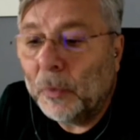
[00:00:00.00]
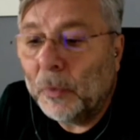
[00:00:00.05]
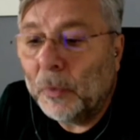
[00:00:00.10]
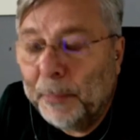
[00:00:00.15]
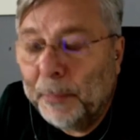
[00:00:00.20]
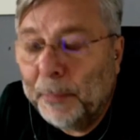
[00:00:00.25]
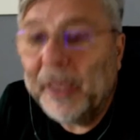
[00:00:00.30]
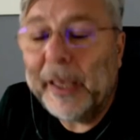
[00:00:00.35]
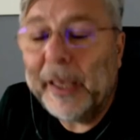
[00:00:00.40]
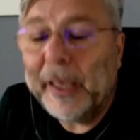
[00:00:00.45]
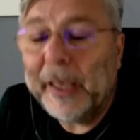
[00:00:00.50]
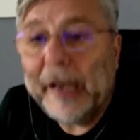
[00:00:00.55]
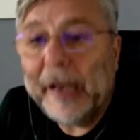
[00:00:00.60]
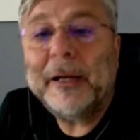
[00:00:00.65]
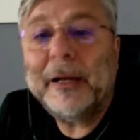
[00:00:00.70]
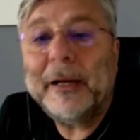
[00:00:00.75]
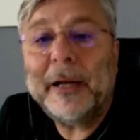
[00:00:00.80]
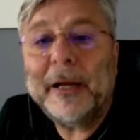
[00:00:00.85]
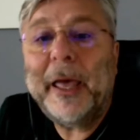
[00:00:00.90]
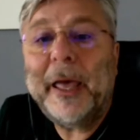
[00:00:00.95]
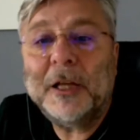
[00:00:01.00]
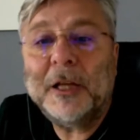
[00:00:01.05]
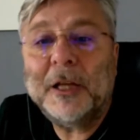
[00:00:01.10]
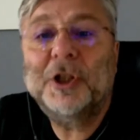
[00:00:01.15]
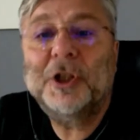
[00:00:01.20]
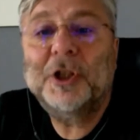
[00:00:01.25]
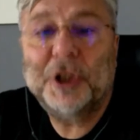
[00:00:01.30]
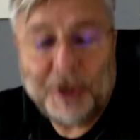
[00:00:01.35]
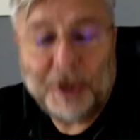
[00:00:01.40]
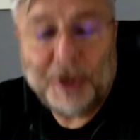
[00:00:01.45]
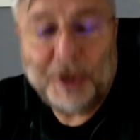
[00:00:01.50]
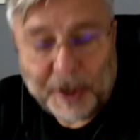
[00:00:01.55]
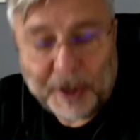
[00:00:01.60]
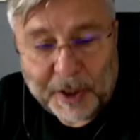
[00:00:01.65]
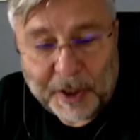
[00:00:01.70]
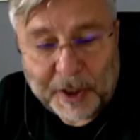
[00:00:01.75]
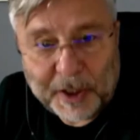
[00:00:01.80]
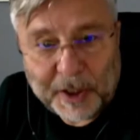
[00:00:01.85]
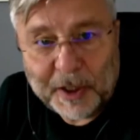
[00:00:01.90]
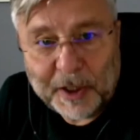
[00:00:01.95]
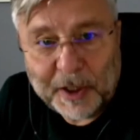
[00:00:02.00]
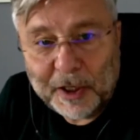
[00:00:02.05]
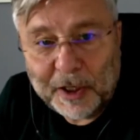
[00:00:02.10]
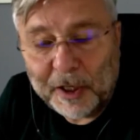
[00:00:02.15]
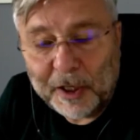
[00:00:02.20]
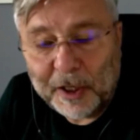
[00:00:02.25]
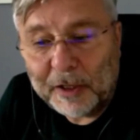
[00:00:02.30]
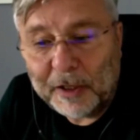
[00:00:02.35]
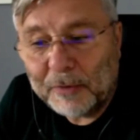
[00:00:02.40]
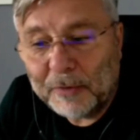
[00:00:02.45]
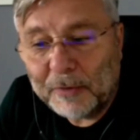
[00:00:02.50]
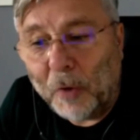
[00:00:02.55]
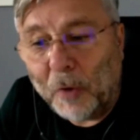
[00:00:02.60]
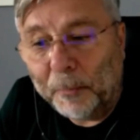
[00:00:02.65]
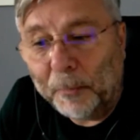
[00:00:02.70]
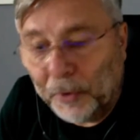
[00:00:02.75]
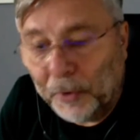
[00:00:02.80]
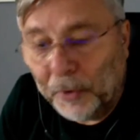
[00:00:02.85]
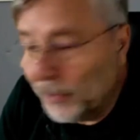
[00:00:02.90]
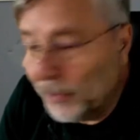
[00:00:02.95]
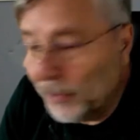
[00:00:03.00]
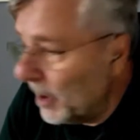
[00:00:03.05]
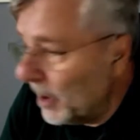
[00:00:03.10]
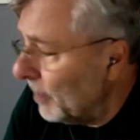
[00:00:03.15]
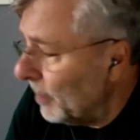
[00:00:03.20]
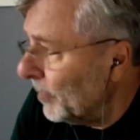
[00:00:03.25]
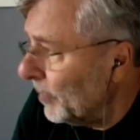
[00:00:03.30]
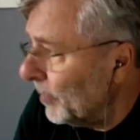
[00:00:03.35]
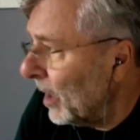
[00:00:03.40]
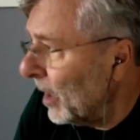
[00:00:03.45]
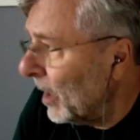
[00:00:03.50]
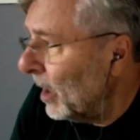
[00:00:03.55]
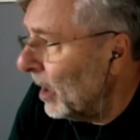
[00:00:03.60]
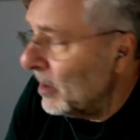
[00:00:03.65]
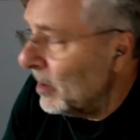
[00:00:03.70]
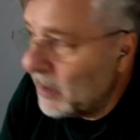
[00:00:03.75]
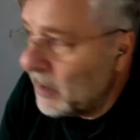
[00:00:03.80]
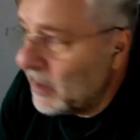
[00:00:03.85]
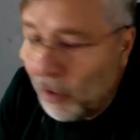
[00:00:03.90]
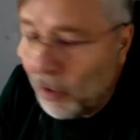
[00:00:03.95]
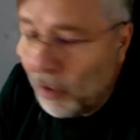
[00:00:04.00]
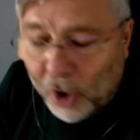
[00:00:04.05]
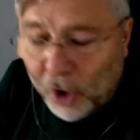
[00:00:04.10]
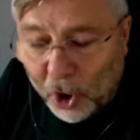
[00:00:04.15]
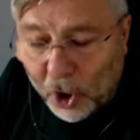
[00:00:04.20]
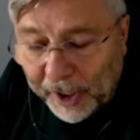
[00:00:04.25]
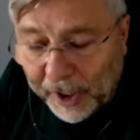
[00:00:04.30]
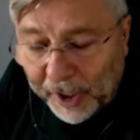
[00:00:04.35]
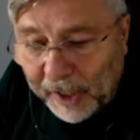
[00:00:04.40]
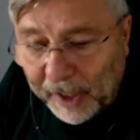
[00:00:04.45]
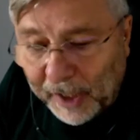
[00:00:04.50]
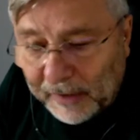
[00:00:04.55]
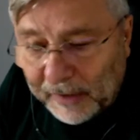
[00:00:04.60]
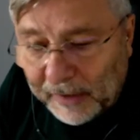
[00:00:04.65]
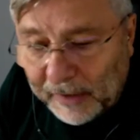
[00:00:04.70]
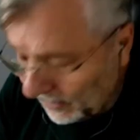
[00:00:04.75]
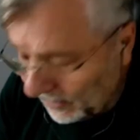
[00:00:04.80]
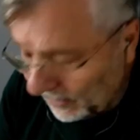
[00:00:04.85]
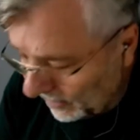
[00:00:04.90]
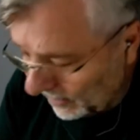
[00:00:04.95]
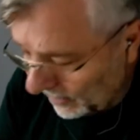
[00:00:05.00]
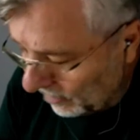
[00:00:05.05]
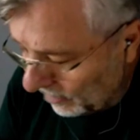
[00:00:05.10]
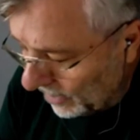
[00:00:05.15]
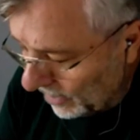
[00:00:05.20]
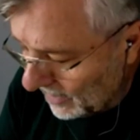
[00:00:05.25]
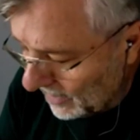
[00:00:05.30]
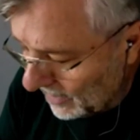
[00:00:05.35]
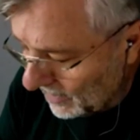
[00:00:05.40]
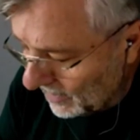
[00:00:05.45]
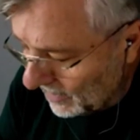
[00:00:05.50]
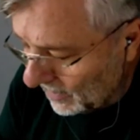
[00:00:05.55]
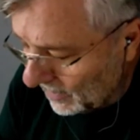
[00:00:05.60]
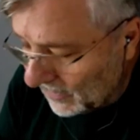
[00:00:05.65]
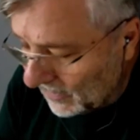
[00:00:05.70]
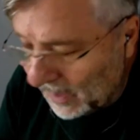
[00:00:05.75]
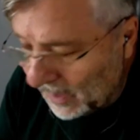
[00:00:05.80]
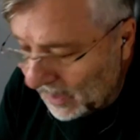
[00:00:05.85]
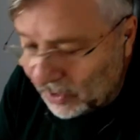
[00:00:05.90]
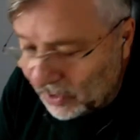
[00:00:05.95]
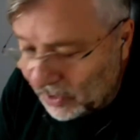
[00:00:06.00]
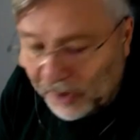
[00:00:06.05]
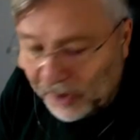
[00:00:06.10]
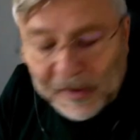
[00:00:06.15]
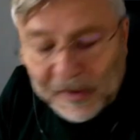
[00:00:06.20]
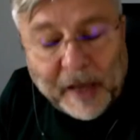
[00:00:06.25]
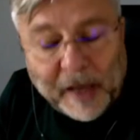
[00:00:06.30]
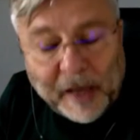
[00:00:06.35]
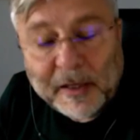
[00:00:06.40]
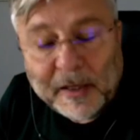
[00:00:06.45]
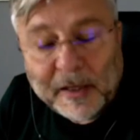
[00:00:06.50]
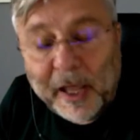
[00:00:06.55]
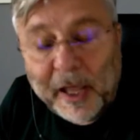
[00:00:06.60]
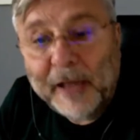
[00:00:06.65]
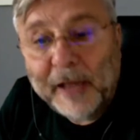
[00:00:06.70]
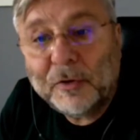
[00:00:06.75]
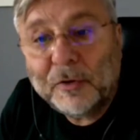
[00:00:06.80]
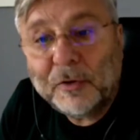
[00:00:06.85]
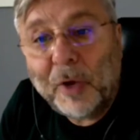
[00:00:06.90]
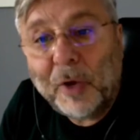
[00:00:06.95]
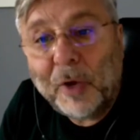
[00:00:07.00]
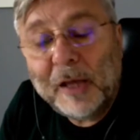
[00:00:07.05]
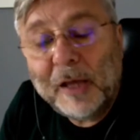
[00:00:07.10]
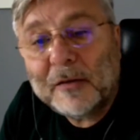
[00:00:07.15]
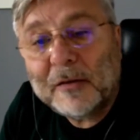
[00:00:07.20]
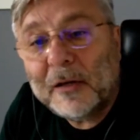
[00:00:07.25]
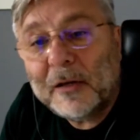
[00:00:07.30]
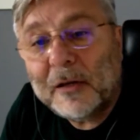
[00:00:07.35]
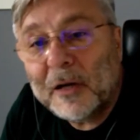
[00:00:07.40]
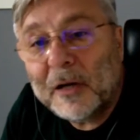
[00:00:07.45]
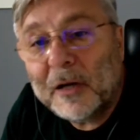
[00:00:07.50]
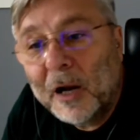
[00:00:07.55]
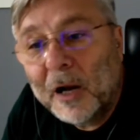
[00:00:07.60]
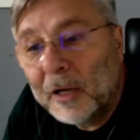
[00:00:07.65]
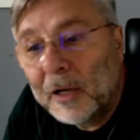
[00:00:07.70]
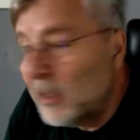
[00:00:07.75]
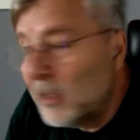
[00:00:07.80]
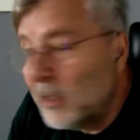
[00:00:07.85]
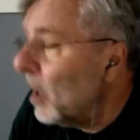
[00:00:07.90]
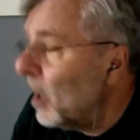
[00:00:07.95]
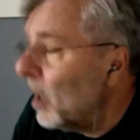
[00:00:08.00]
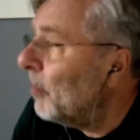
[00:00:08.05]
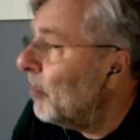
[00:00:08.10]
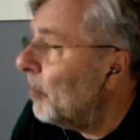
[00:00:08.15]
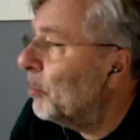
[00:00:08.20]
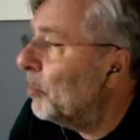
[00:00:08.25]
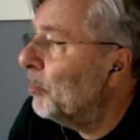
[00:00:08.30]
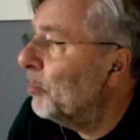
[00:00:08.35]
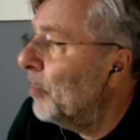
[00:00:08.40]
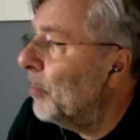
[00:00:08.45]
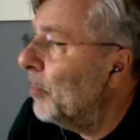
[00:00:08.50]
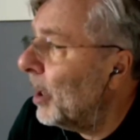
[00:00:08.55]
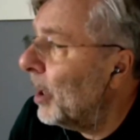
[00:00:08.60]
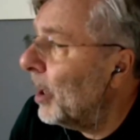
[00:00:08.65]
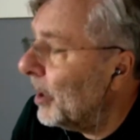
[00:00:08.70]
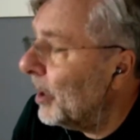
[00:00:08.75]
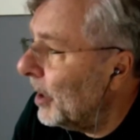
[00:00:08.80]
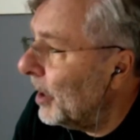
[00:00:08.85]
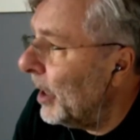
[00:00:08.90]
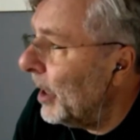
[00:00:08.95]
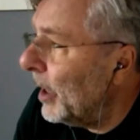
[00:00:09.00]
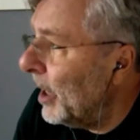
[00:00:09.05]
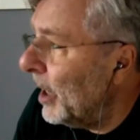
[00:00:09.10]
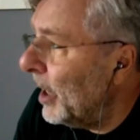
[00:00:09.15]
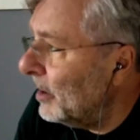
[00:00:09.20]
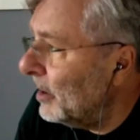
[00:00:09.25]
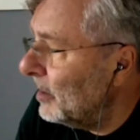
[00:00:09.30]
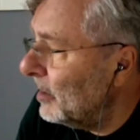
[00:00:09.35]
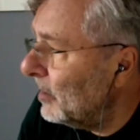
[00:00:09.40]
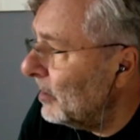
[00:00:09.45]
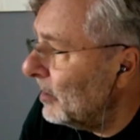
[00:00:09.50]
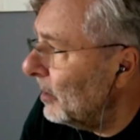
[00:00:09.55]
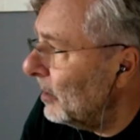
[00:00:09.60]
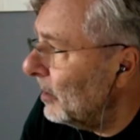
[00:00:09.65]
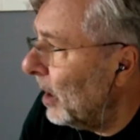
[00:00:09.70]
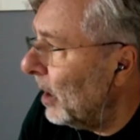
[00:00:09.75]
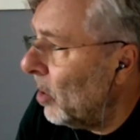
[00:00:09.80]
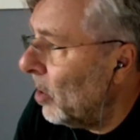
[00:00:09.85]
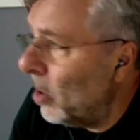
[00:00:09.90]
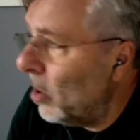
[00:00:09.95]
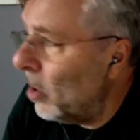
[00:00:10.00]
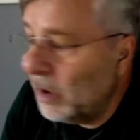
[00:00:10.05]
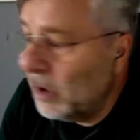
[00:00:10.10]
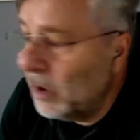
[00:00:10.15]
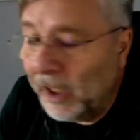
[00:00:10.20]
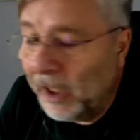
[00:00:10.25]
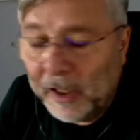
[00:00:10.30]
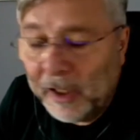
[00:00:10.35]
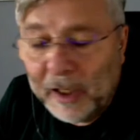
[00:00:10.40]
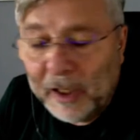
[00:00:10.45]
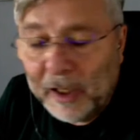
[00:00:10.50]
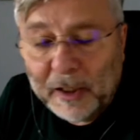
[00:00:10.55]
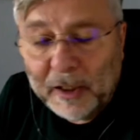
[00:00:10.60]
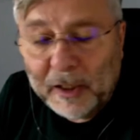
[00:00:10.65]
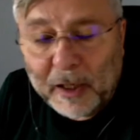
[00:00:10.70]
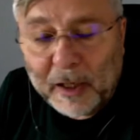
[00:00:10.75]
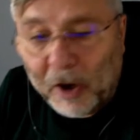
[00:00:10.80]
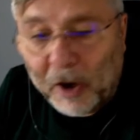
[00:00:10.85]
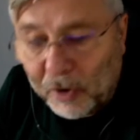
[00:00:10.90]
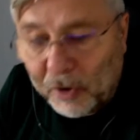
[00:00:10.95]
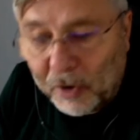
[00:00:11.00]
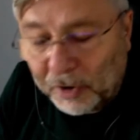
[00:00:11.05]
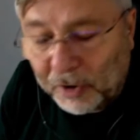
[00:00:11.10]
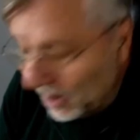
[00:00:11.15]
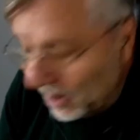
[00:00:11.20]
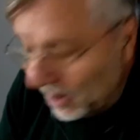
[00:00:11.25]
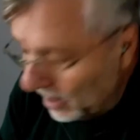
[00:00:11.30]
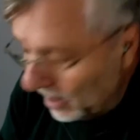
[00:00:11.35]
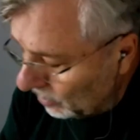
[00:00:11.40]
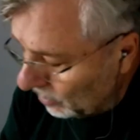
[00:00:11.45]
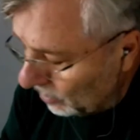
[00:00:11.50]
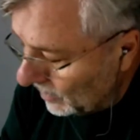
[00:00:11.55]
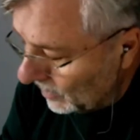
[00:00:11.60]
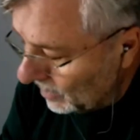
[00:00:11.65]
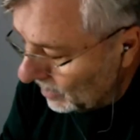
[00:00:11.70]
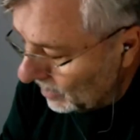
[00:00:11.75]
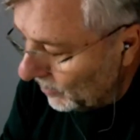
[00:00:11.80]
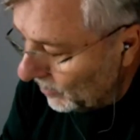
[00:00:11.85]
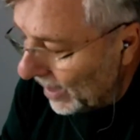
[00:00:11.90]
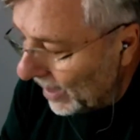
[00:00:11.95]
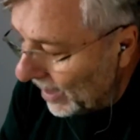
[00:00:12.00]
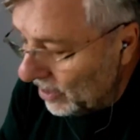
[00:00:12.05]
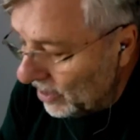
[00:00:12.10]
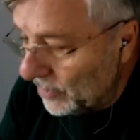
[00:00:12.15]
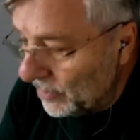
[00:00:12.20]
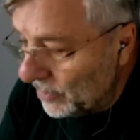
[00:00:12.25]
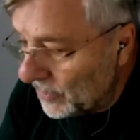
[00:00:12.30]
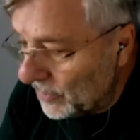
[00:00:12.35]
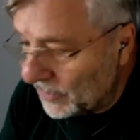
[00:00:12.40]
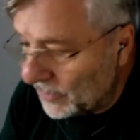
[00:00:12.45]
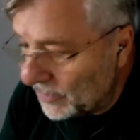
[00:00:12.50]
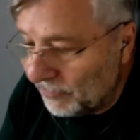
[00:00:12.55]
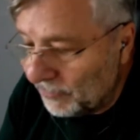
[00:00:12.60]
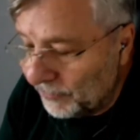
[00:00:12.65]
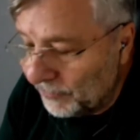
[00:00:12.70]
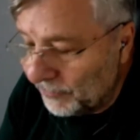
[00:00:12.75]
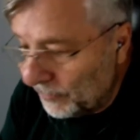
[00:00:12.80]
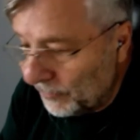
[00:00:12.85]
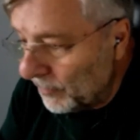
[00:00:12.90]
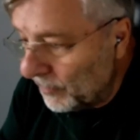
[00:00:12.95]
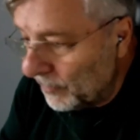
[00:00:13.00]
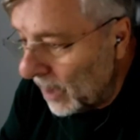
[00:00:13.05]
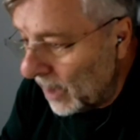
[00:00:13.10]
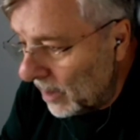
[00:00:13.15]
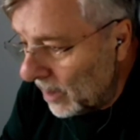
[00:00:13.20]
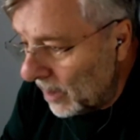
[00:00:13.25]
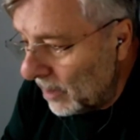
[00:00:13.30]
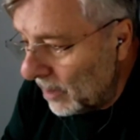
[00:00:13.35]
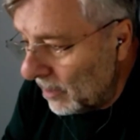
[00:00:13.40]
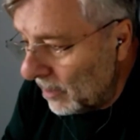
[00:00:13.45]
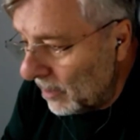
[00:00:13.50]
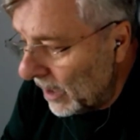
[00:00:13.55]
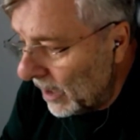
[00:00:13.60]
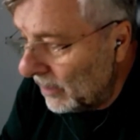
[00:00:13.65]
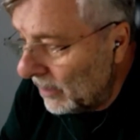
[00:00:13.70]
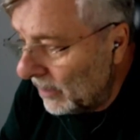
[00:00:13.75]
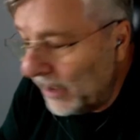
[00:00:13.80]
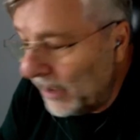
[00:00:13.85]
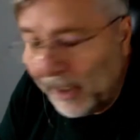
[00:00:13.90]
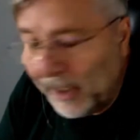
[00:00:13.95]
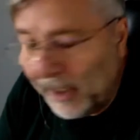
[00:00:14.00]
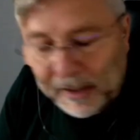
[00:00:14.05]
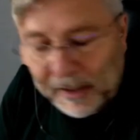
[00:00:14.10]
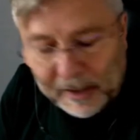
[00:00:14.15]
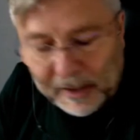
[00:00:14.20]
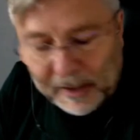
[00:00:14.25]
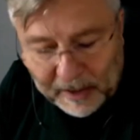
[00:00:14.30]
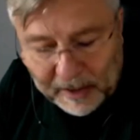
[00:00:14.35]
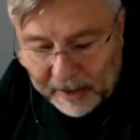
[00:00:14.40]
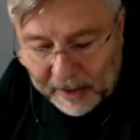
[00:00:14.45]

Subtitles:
to be an edge computer. So connect with sensors and actuator, and accordingly to these values, can take